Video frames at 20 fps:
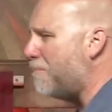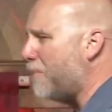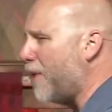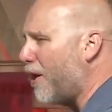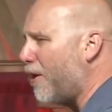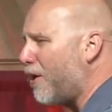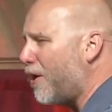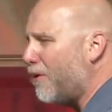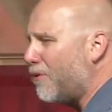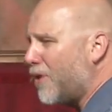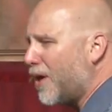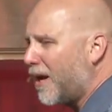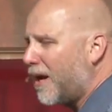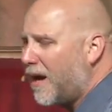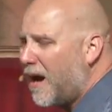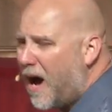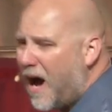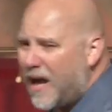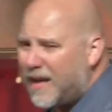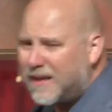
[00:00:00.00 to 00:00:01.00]
barrier that
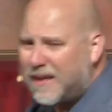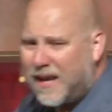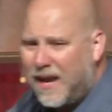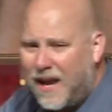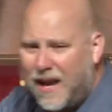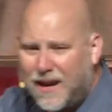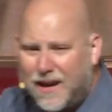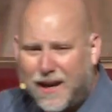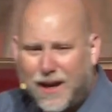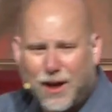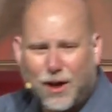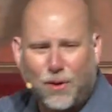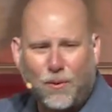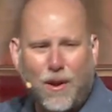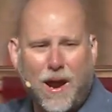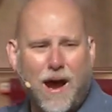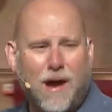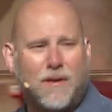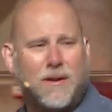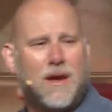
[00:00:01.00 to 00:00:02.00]
God can't get
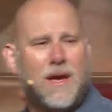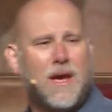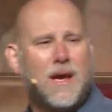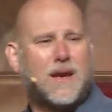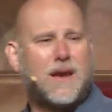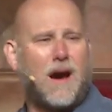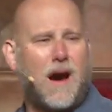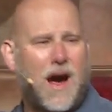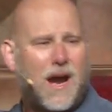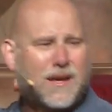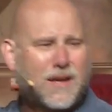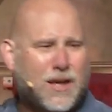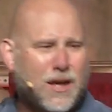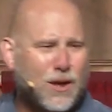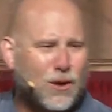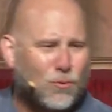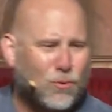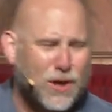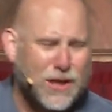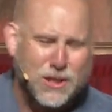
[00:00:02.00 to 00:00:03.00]
around. God
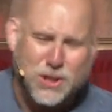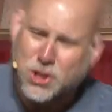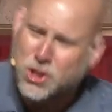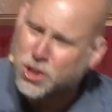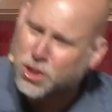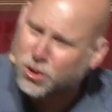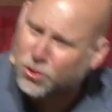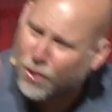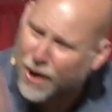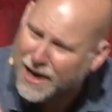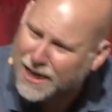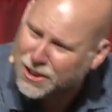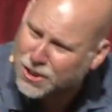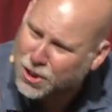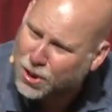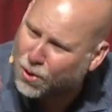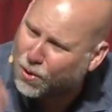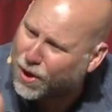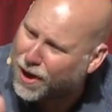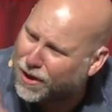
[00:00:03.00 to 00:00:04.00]
can reach straight
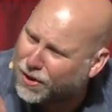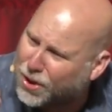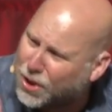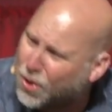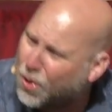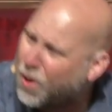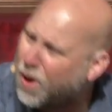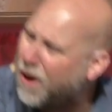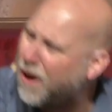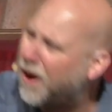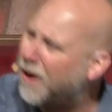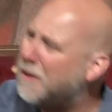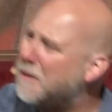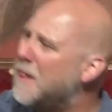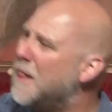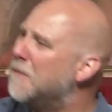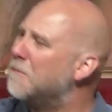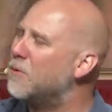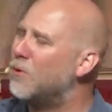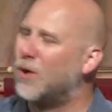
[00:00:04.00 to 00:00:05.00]
to where you are,
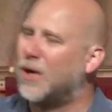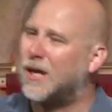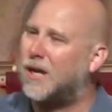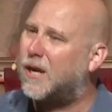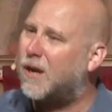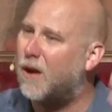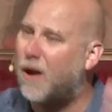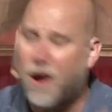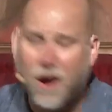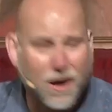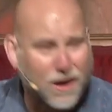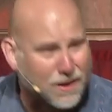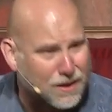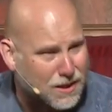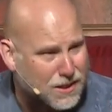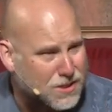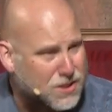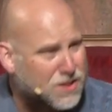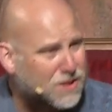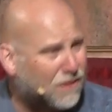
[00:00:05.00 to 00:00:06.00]

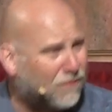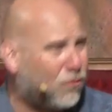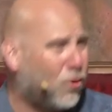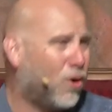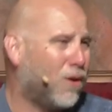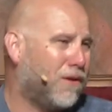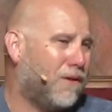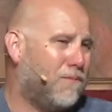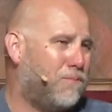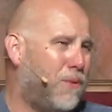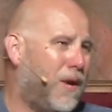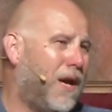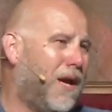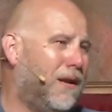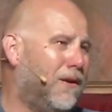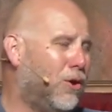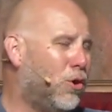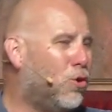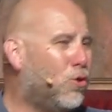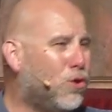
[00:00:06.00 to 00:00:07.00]
regardless of where you've
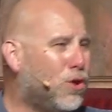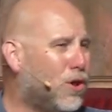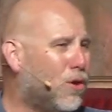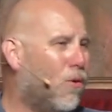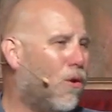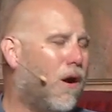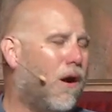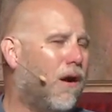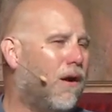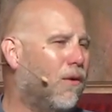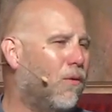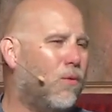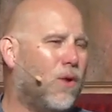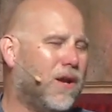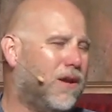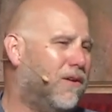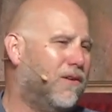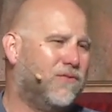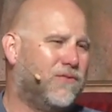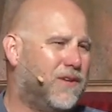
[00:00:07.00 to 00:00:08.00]
been, who you are,
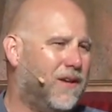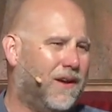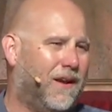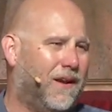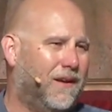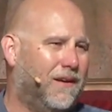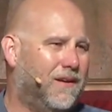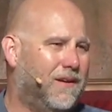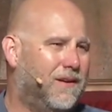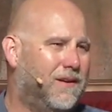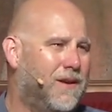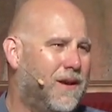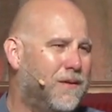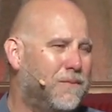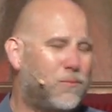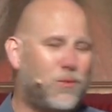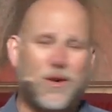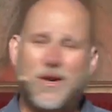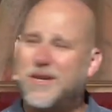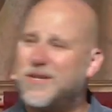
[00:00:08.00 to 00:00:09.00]
what you've done.
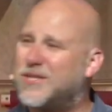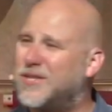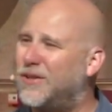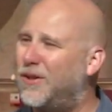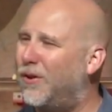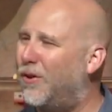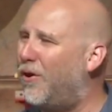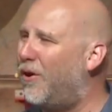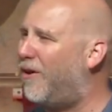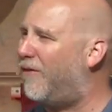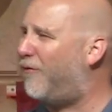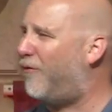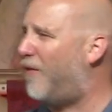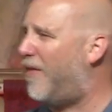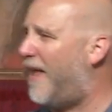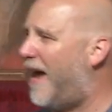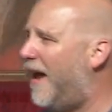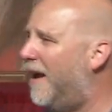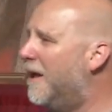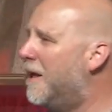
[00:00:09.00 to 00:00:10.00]
Praise the Lord for
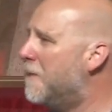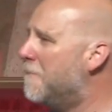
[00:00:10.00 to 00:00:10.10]
that.